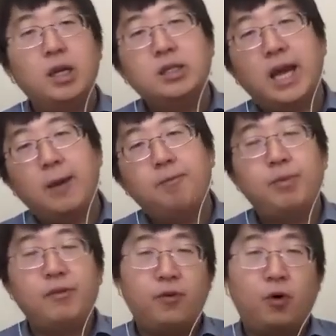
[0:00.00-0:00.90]
Then
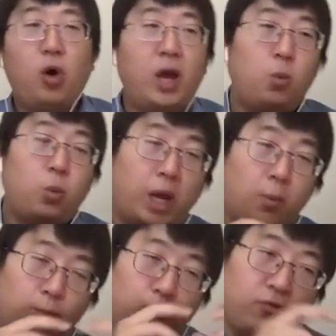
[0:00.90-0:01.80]
before I
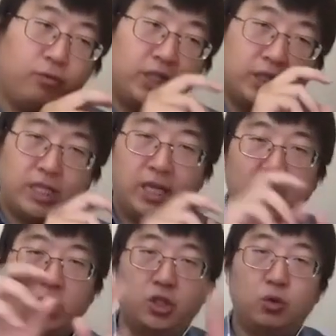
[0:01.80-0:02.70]
move this
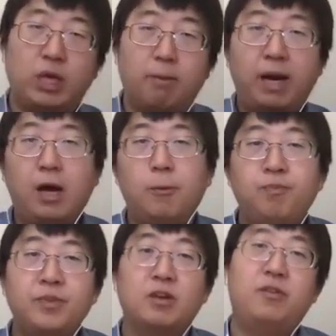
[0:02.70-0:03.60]
$10 to Compound,
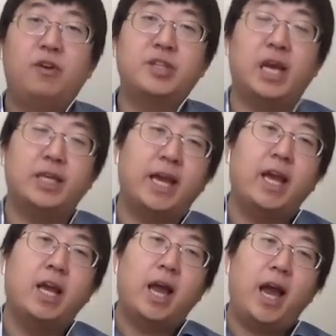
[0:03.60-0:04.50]
first I say,
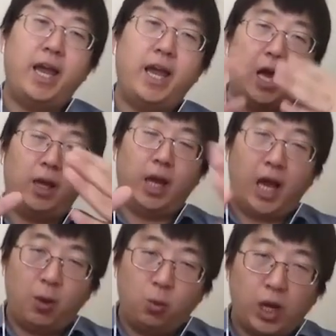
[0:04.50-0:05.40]
hey, I
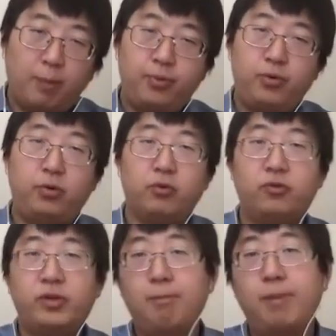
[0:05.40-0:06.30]
will approve
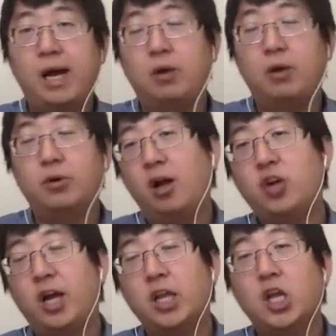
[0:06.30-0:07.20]
Compound
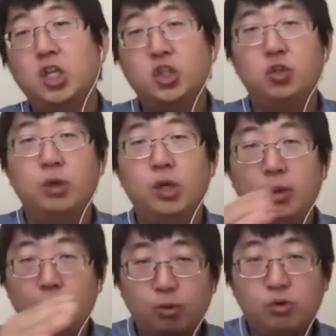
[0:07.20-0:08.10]
contract to
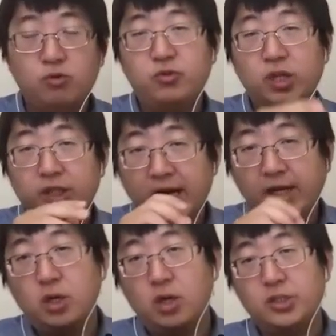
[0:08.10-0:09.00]
move
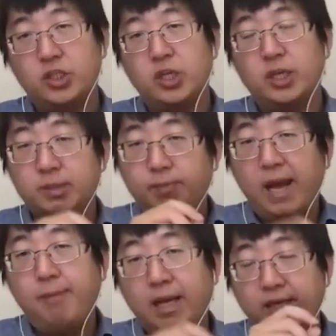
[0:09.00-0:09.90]
$10,
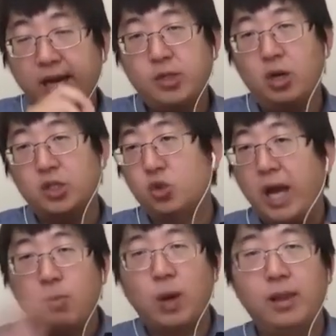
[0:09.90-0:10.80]
spend my $10 to
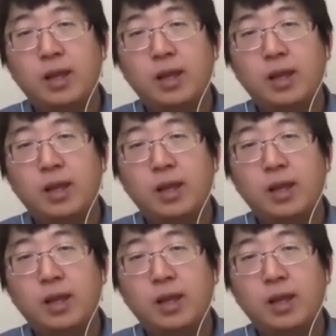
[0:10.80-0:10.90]
anyone.